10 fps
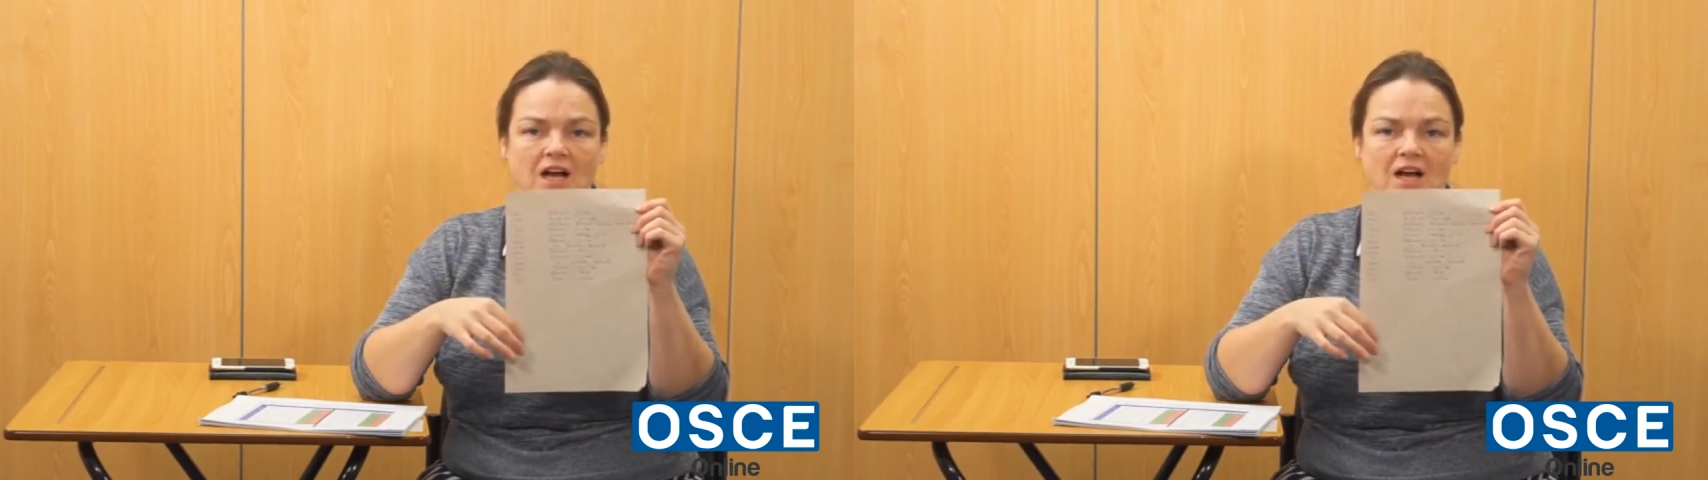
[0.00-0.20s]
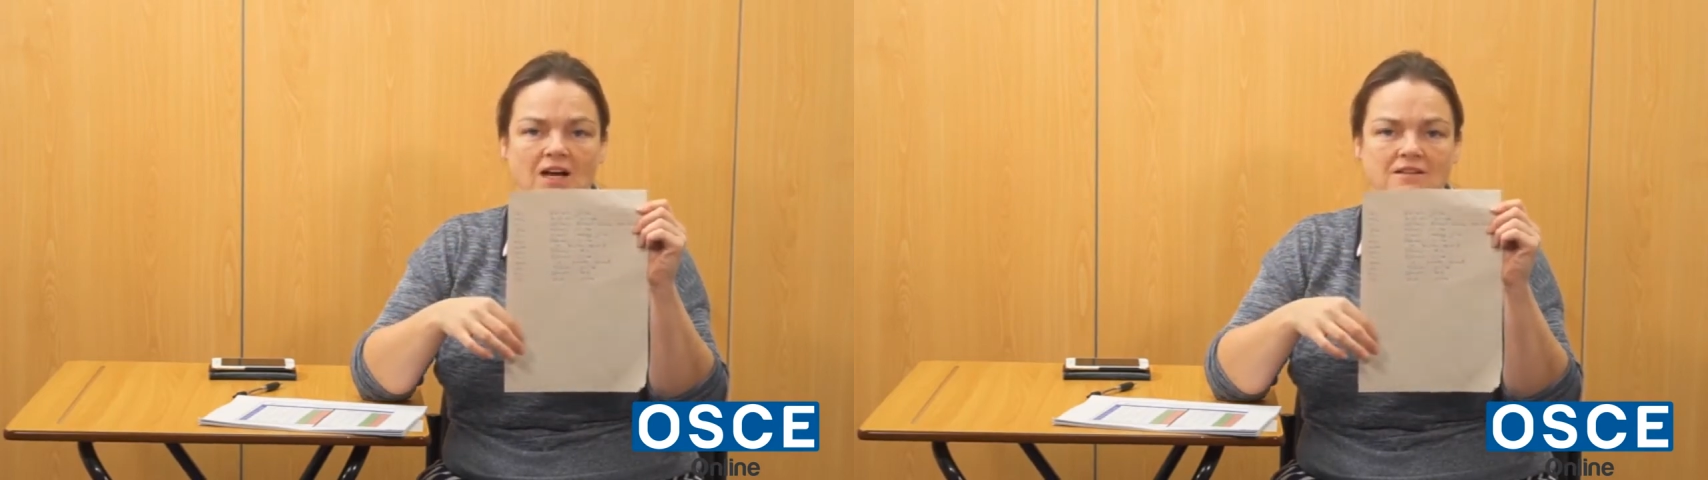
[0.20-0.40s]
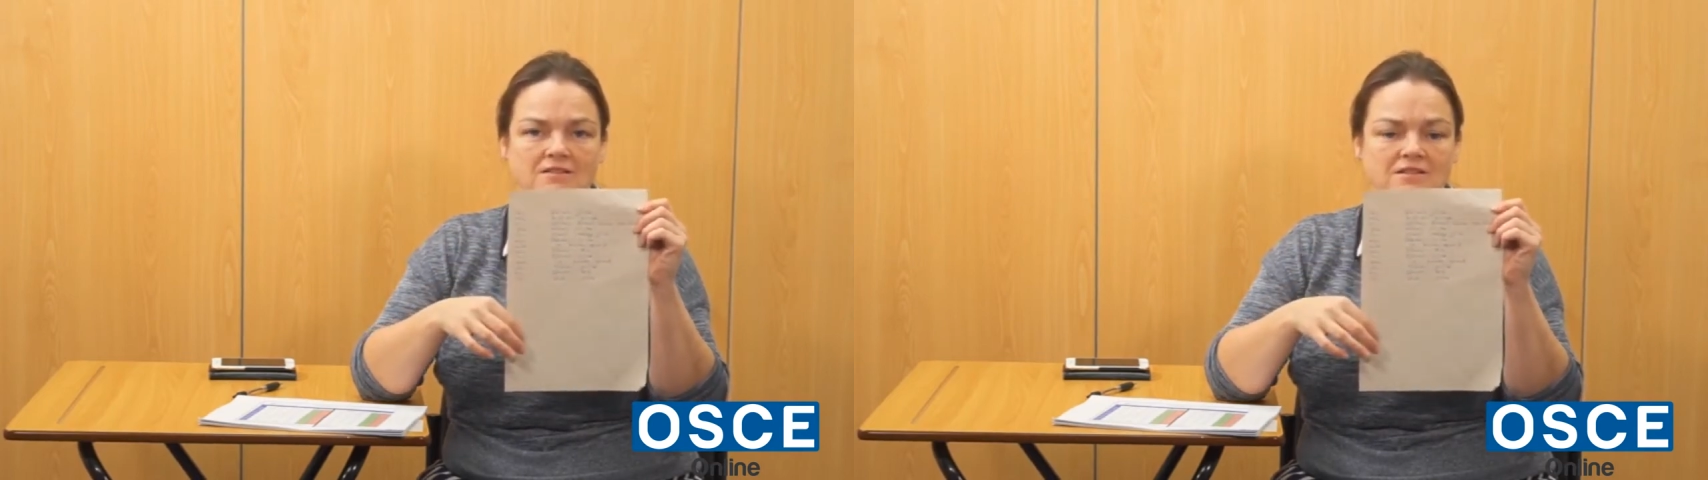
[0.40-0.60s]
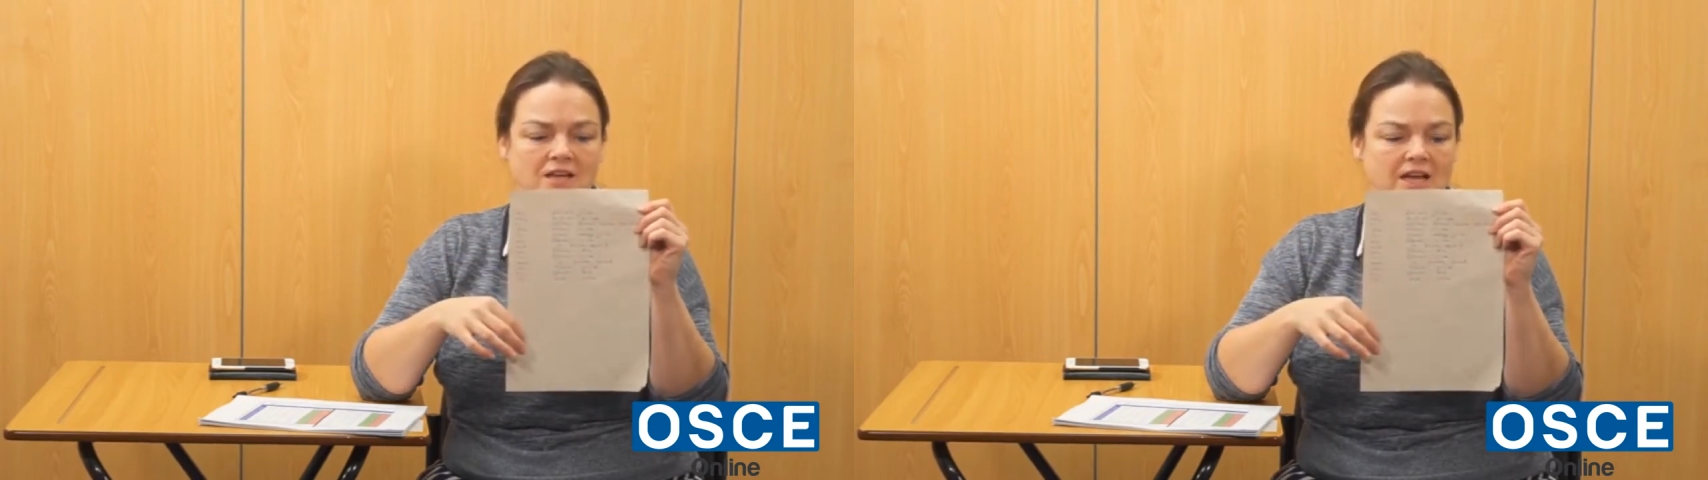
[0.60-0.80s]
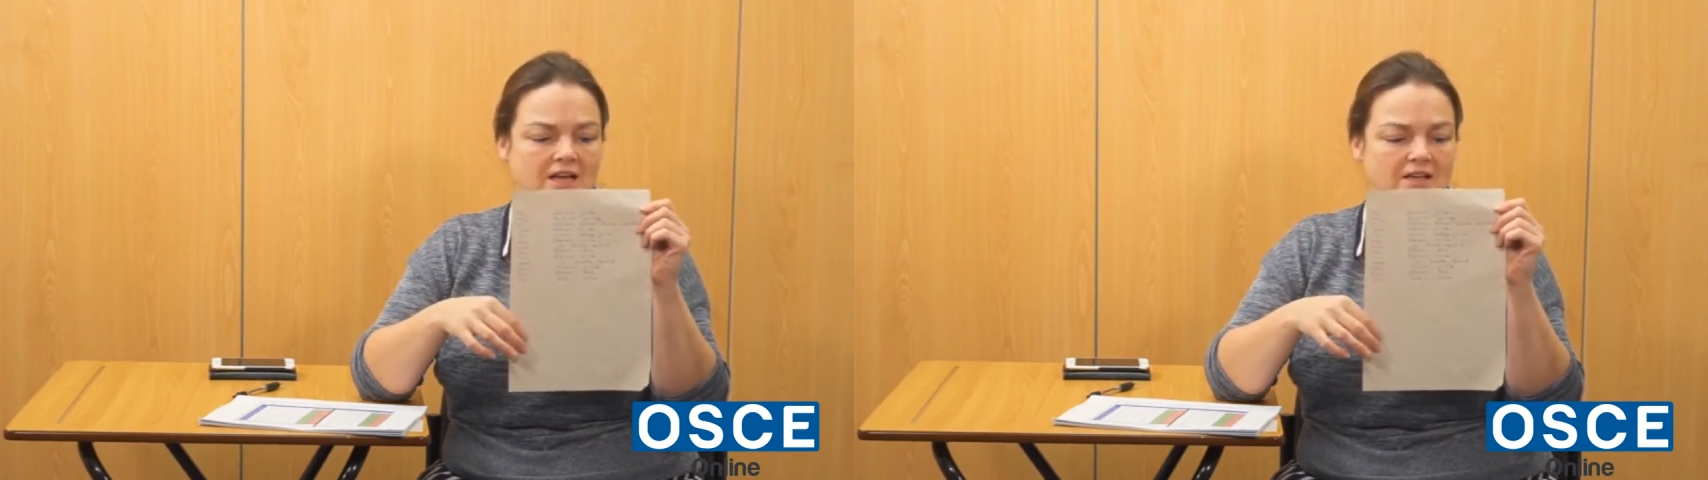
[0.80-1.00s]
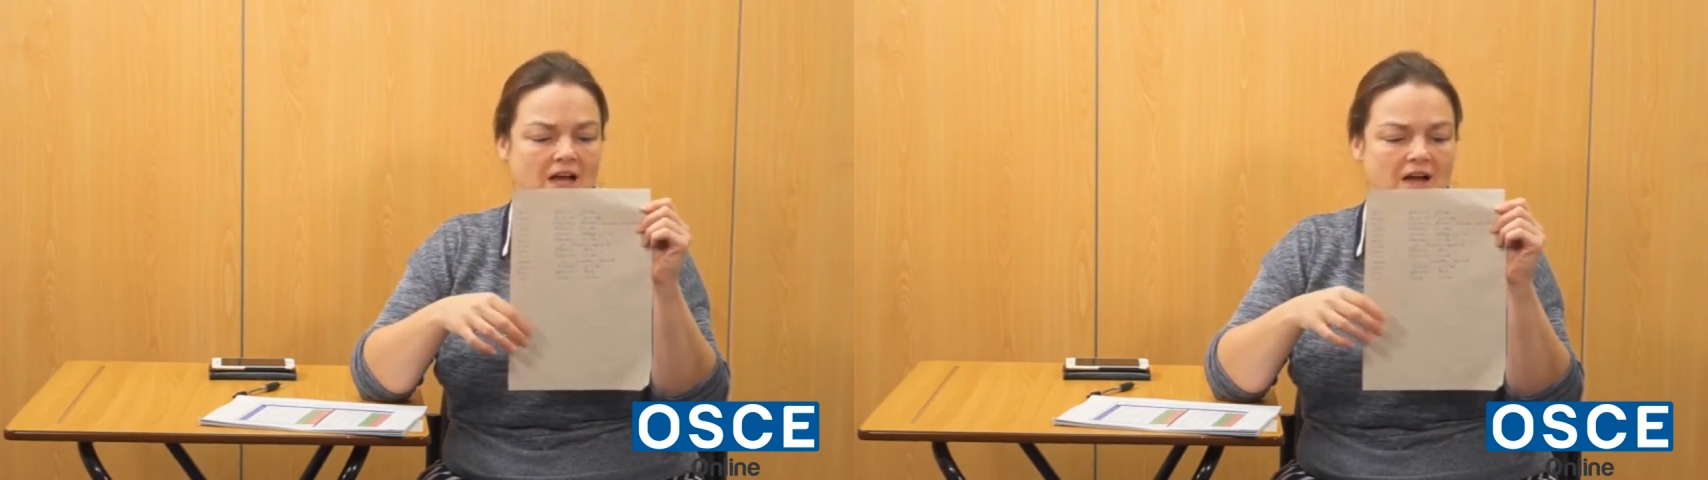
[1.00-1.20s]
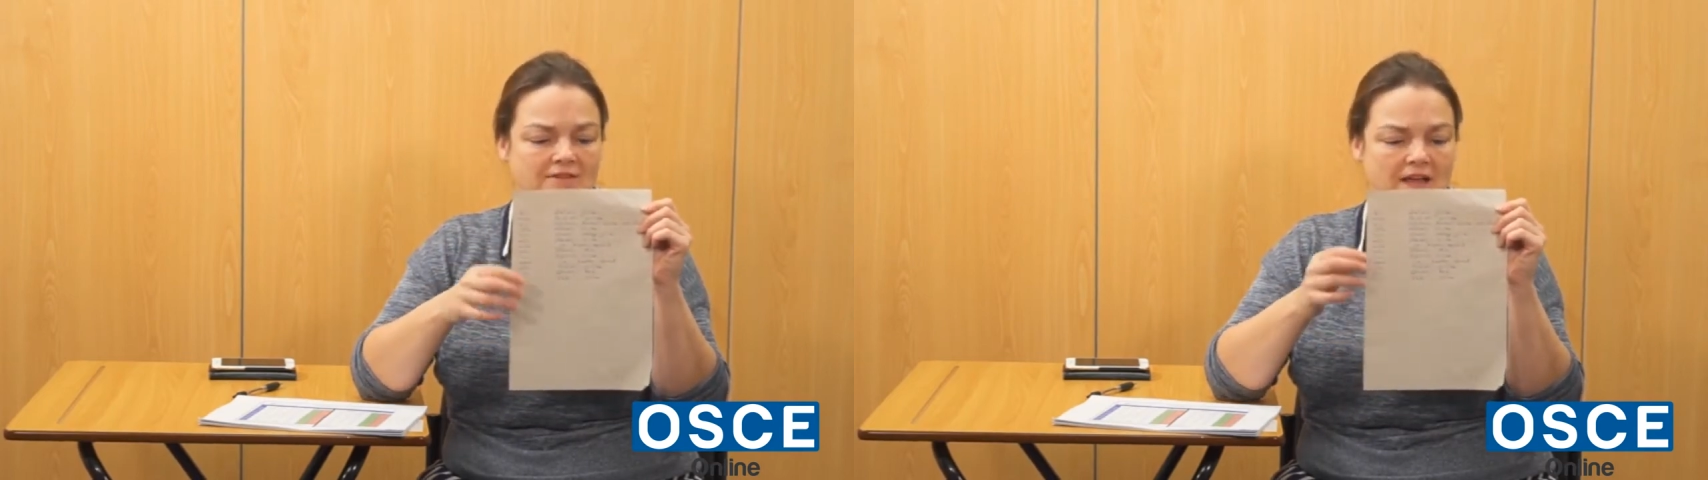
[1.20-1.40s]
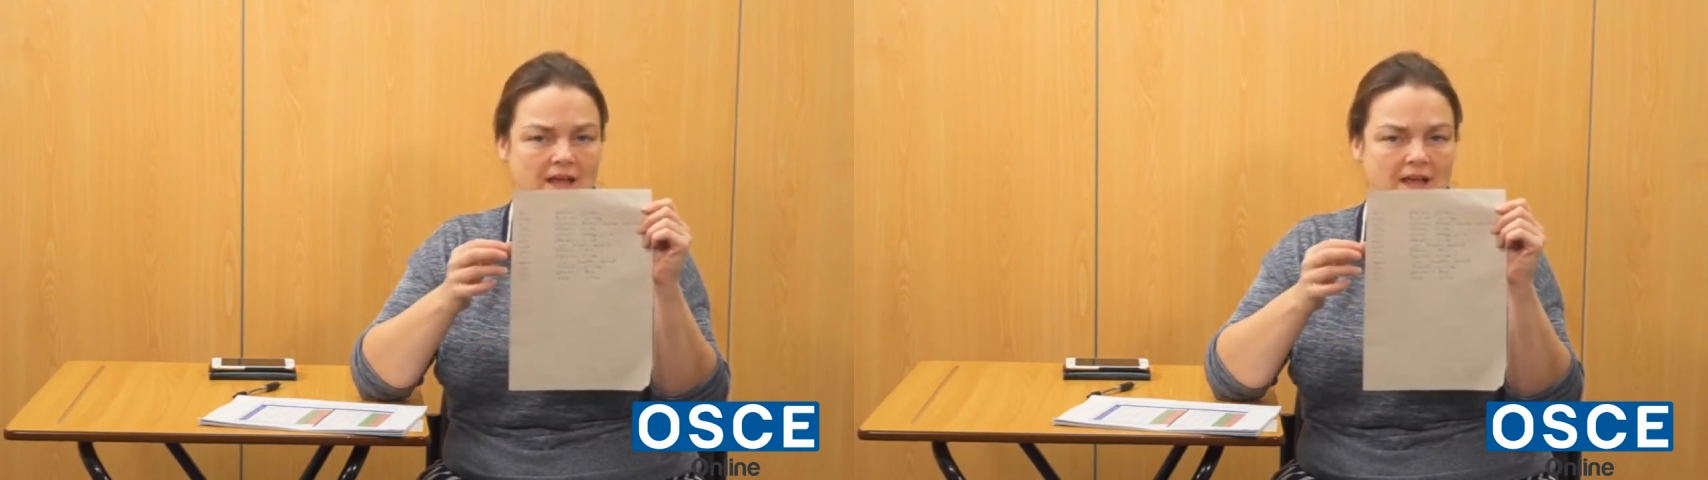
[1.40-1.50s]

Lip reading: and it'll have